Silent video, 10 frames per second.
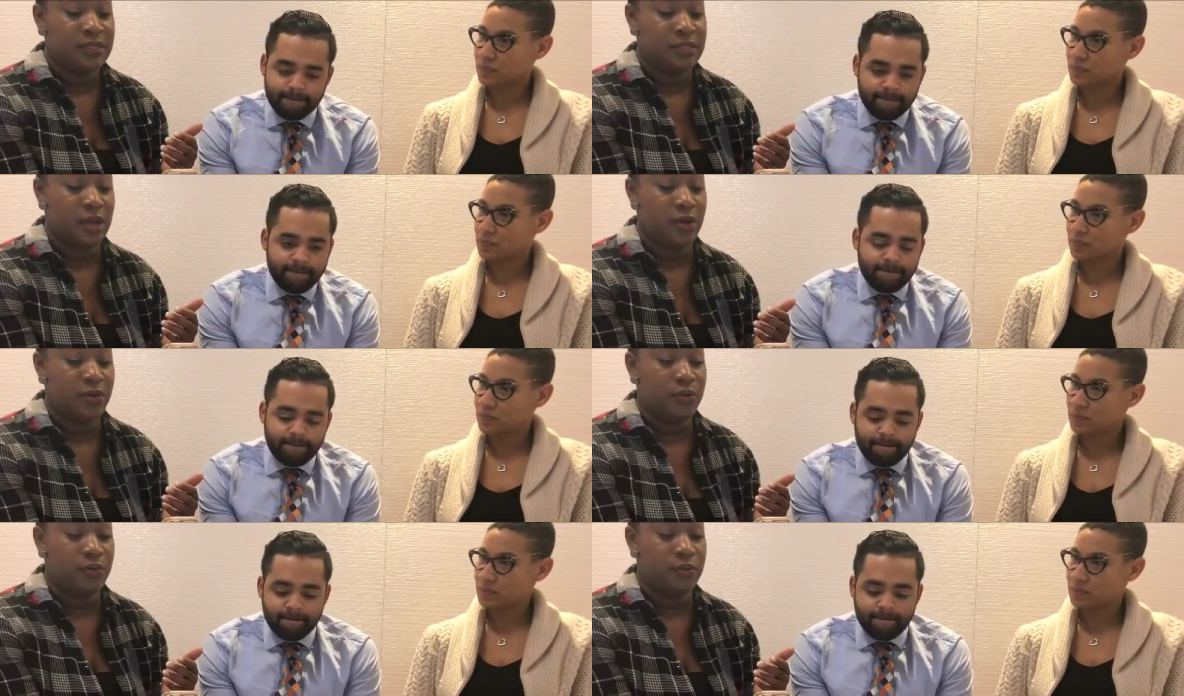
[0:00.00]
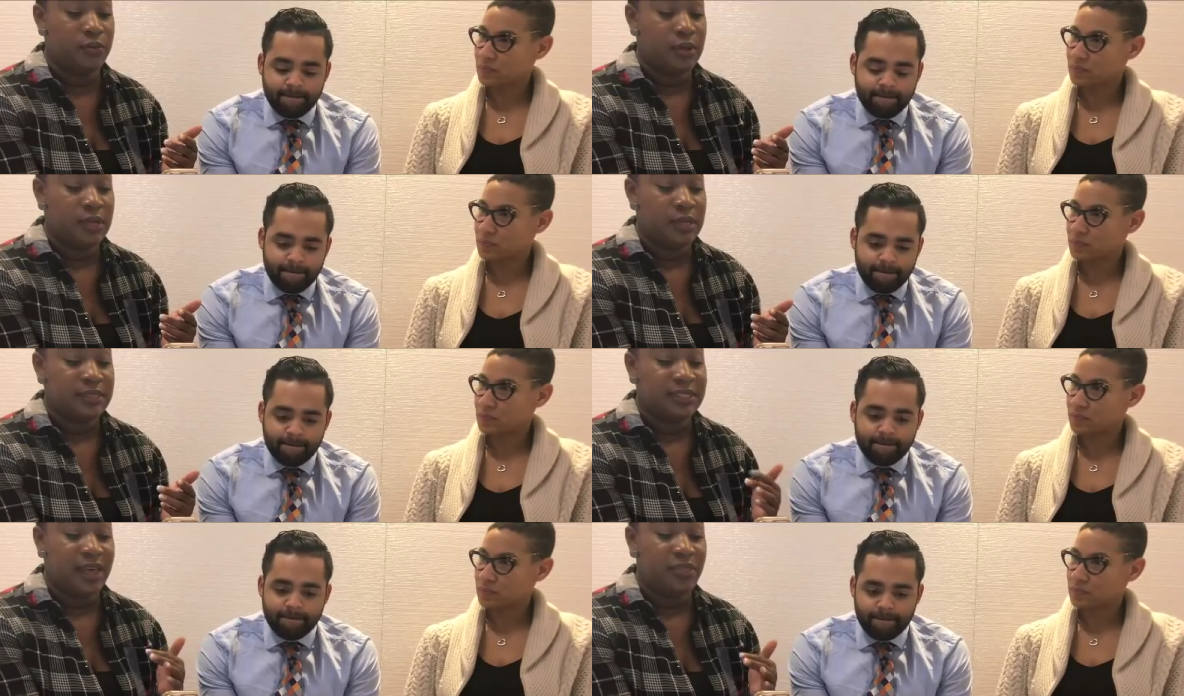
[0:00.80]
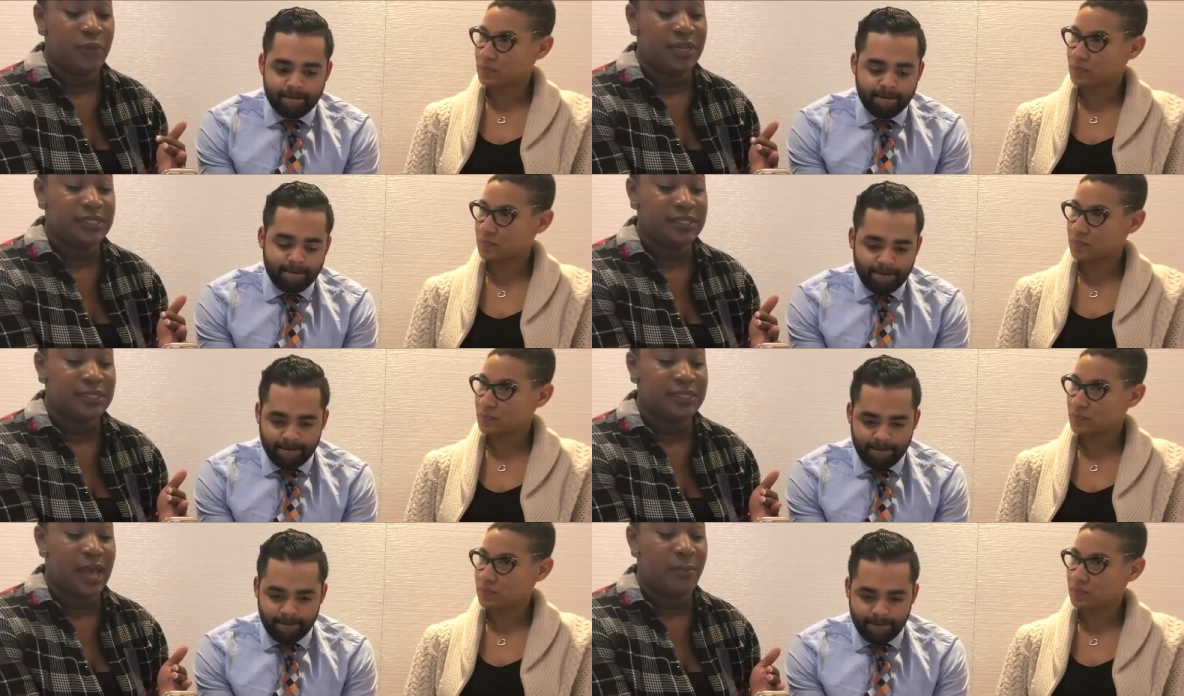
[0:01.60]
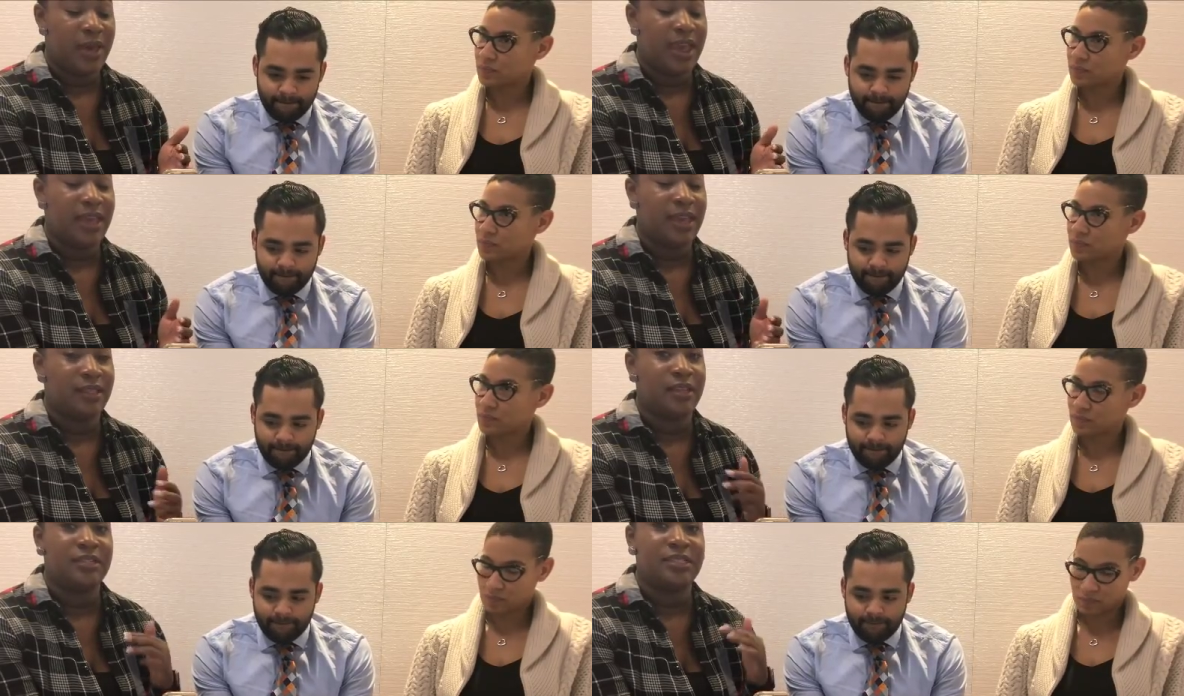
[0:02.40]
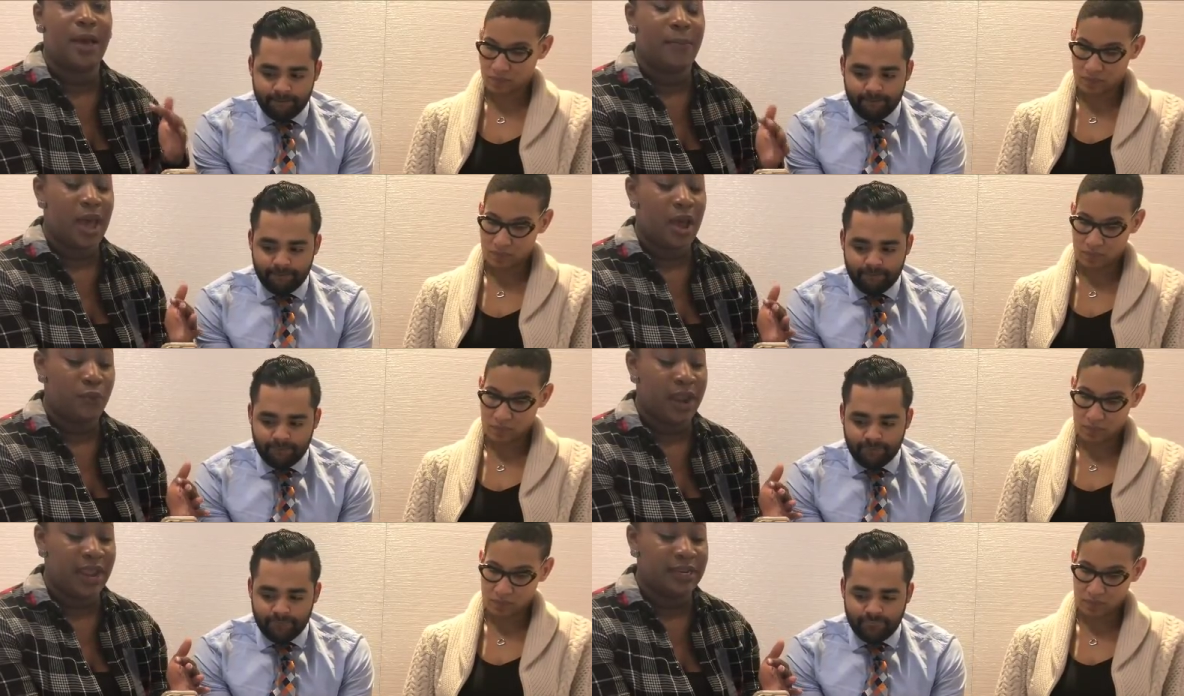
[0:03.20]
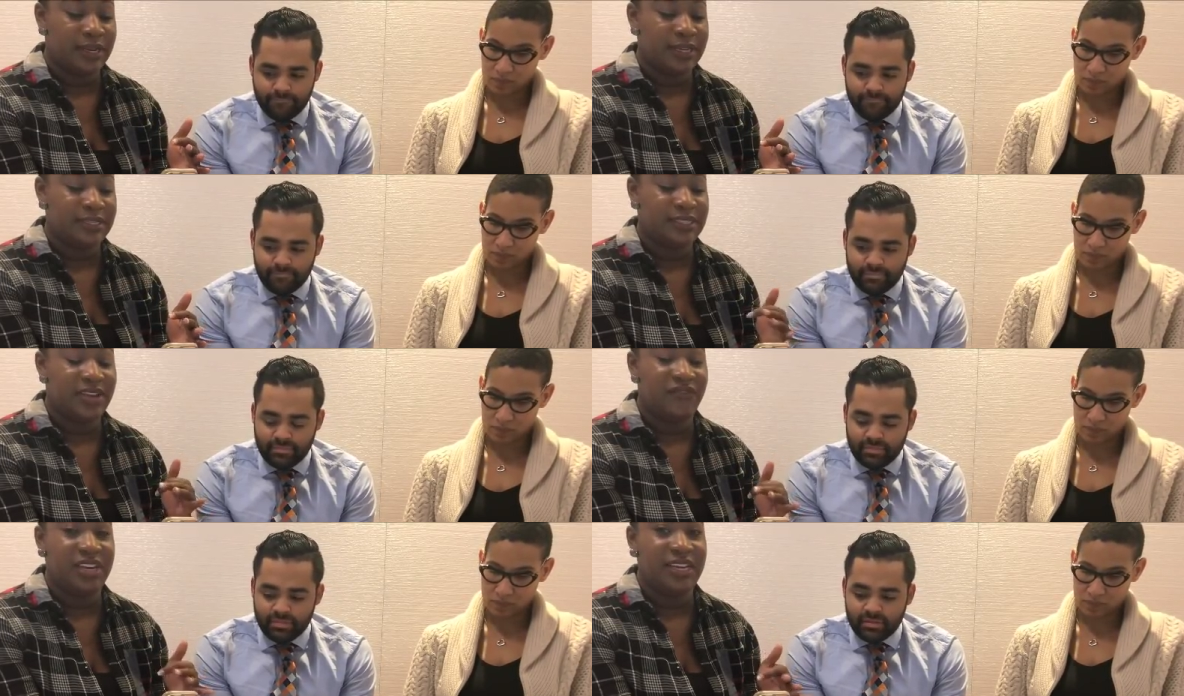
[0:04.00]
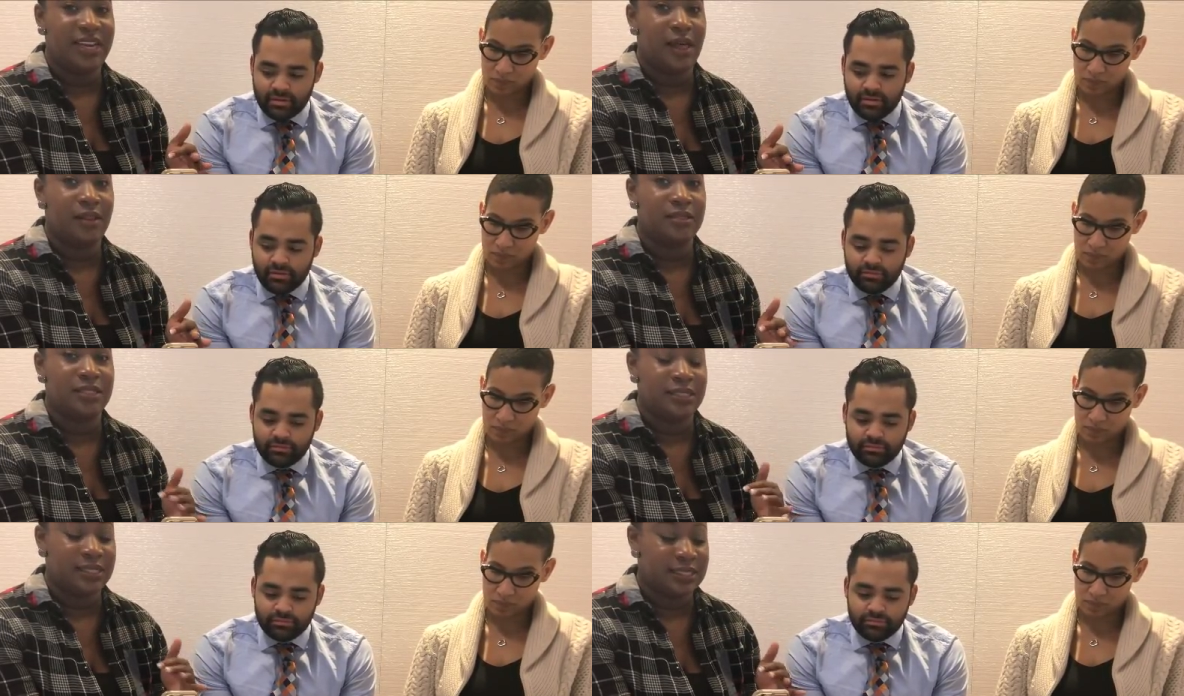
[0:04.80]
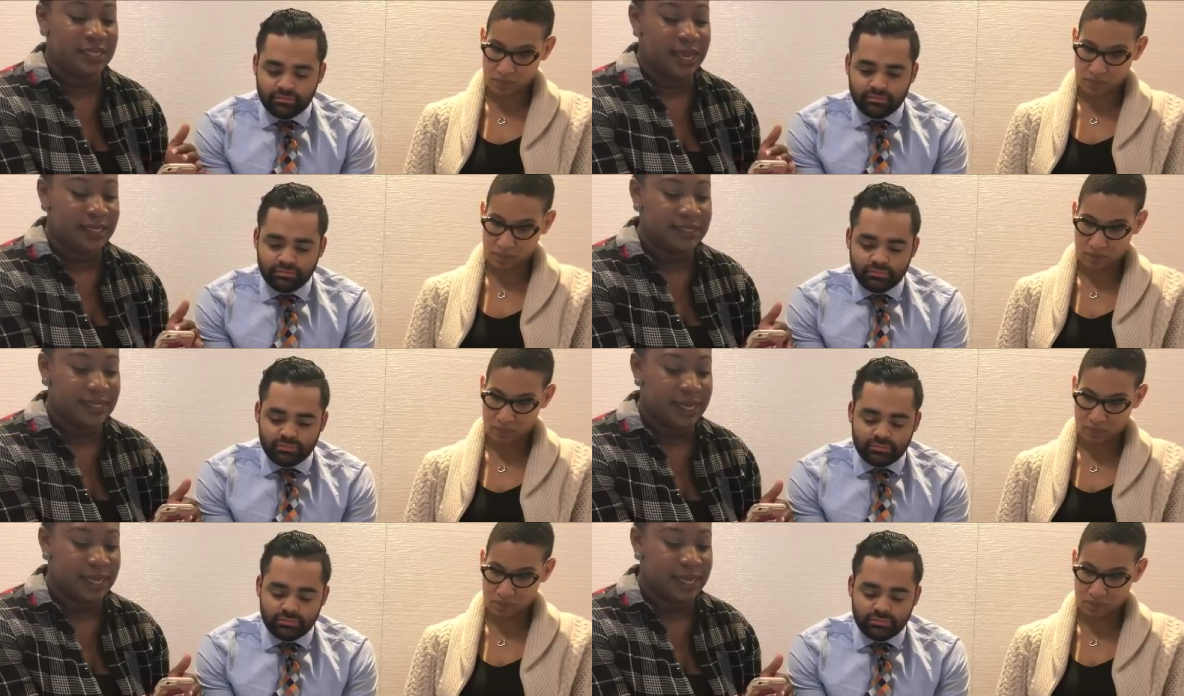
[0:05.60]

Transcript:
Speaker 1: So Southwest is the top paid. Their top out rate is $70.68.